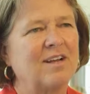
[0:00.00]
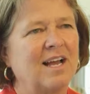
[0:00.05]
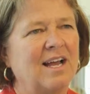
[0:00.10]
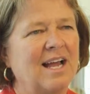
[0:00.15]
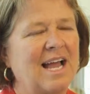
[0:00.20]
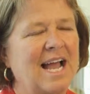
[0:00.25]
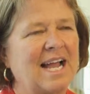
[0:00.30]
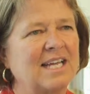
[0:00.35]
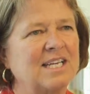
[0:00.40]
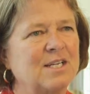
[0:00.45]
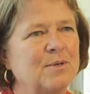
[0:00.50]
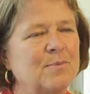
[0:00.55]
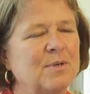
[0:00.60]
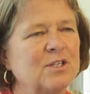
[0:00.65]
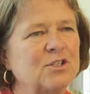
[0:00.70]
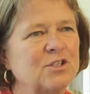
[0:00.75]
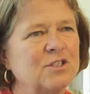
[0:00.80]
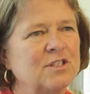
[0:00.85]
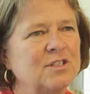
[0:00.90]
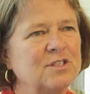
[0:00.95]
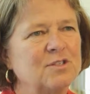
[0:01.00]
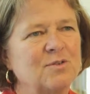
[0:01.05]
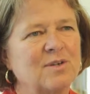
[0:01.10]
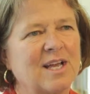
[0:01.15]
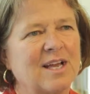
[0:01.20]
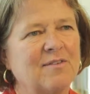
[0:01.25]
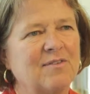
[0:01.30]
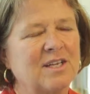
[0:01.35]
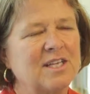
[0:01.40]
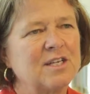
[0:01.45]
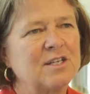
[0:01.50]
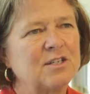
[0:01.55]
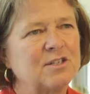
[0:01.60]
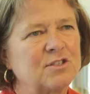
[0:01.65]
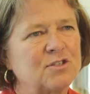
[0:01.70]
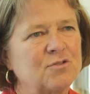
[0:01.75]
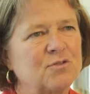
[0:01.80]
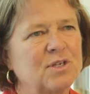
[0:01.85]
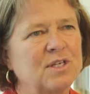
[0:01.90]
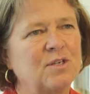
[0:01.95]
uh, academicians, we have
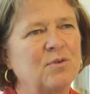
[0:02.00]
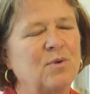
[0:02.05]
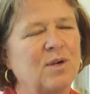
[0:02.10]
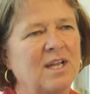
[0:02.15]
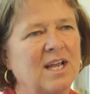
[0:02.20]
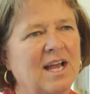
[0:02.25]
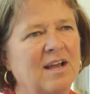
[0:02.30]
industry, we